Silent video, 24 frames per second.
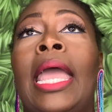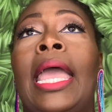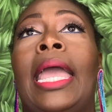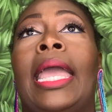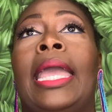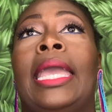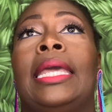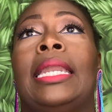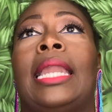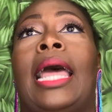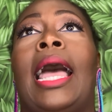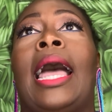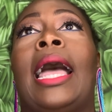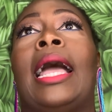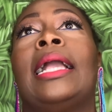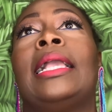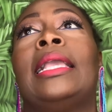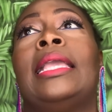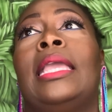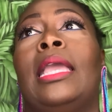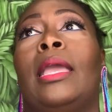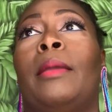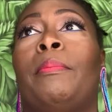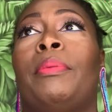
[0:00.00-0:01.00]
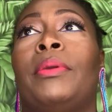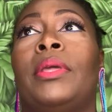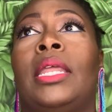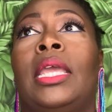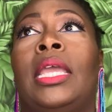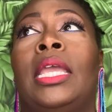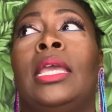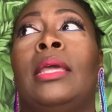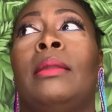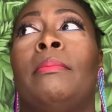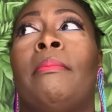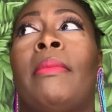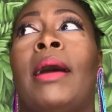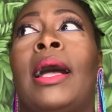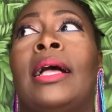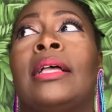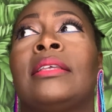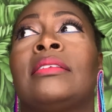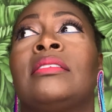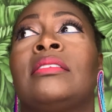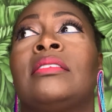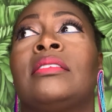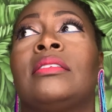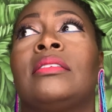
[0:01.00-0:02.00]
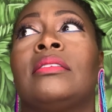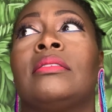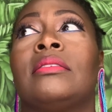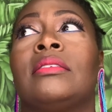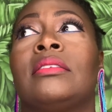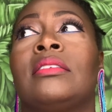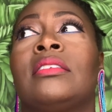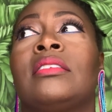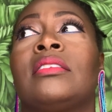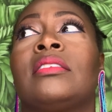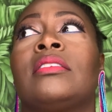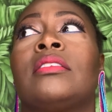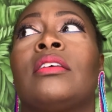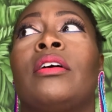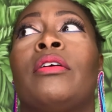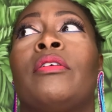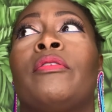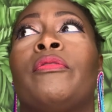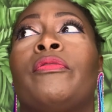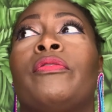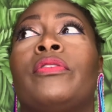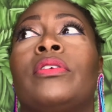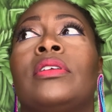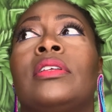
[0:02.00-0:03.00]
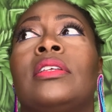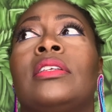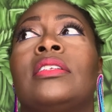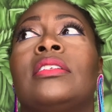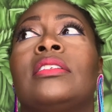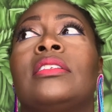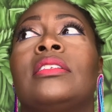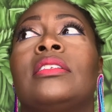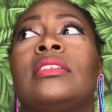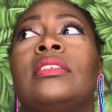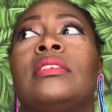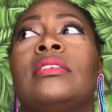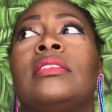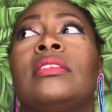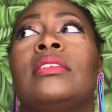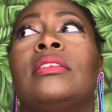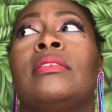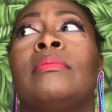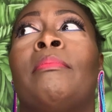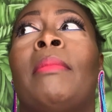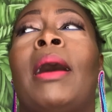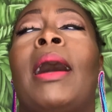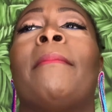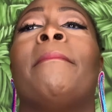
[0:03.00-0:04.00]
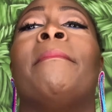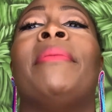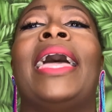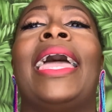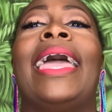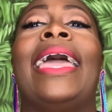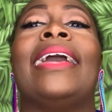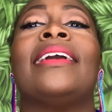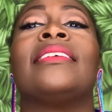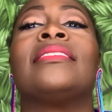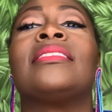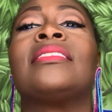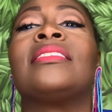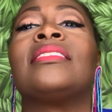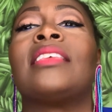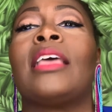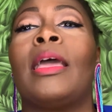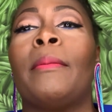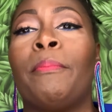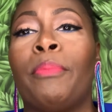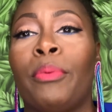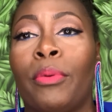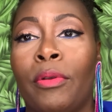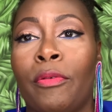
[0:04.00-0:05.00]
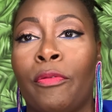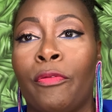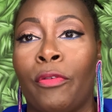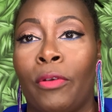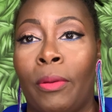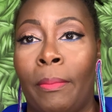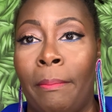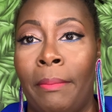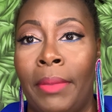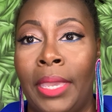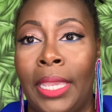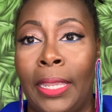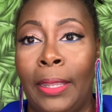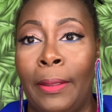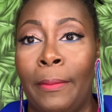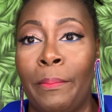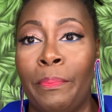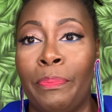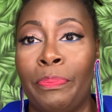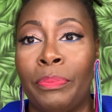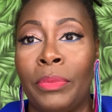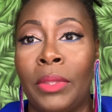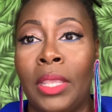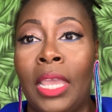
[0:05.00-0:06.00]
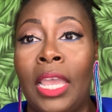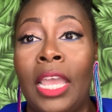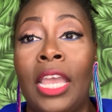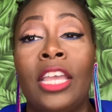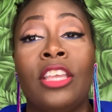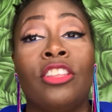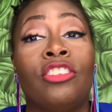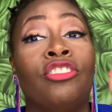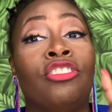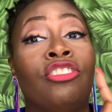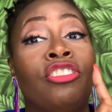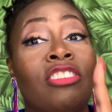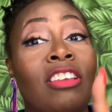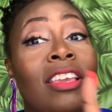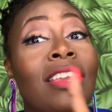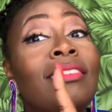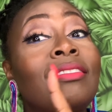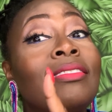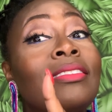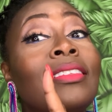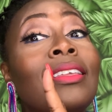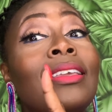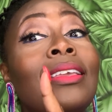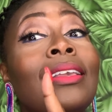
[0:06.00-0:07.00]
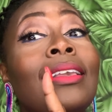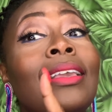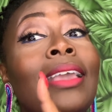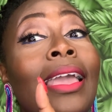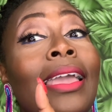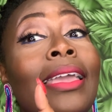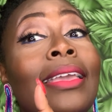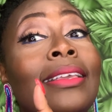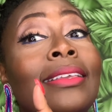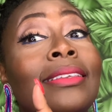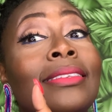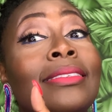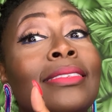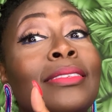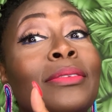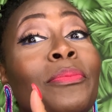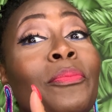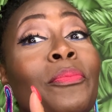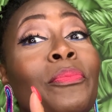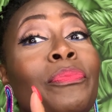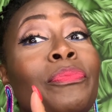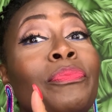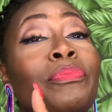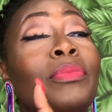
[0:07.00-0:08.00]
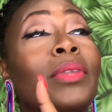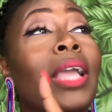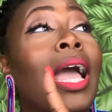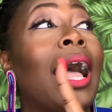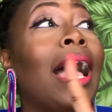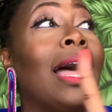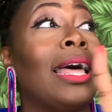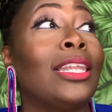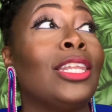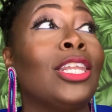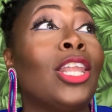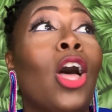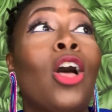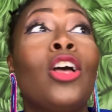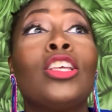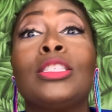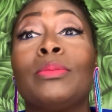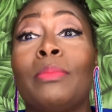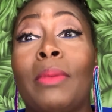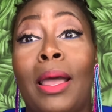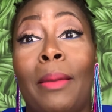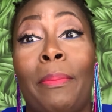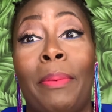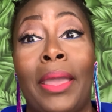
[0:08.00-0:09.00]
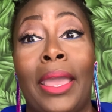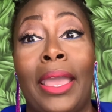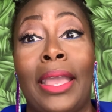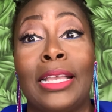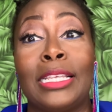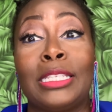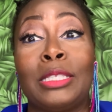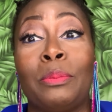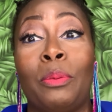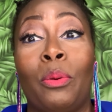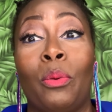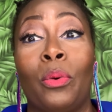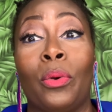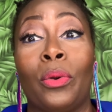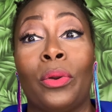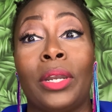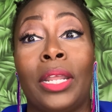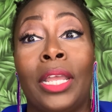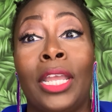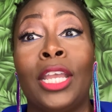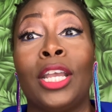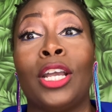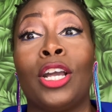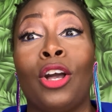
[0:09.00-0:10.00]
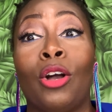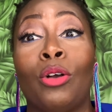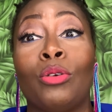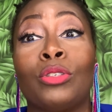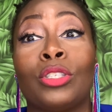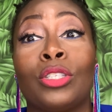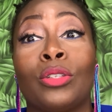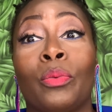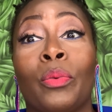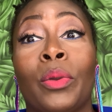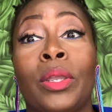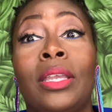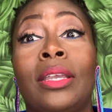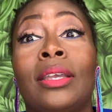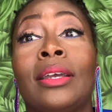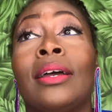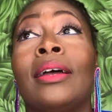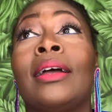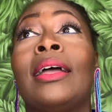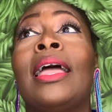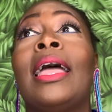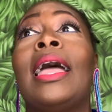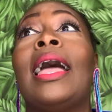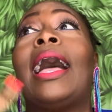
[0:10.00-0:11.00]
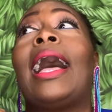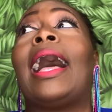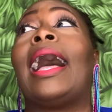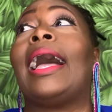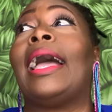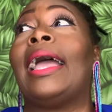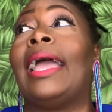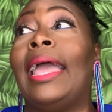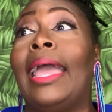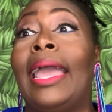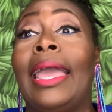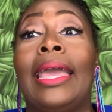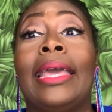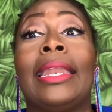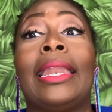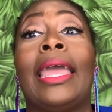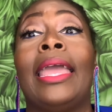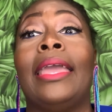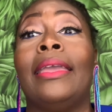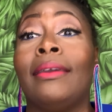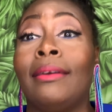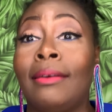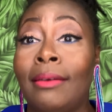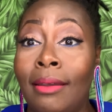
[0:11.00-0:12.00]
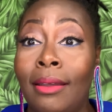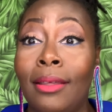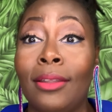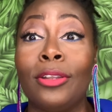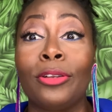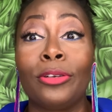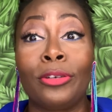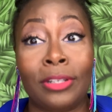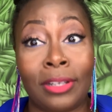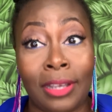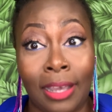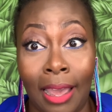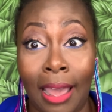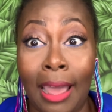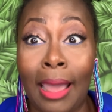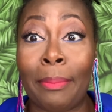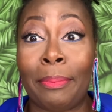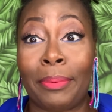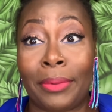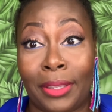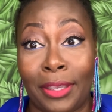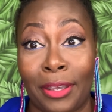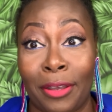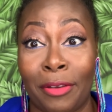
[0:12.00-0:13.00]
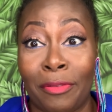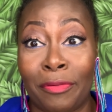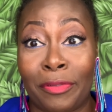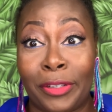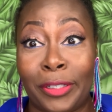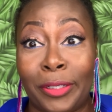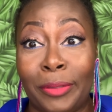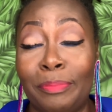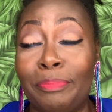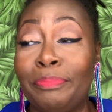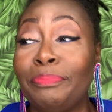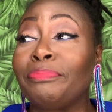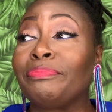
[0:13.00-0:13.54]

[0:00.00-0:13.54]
and I kept it in my stuff, my bag separate from me, just in case I lost my passport in Costa Rica. I had a colored copy of it